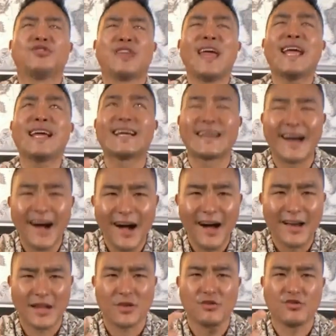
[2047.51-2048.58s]
thank
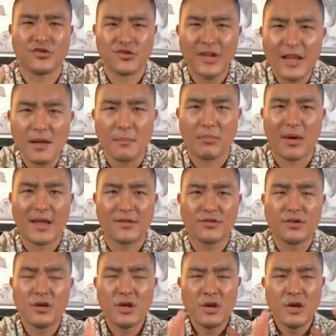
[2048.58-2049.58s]
God and you celebrate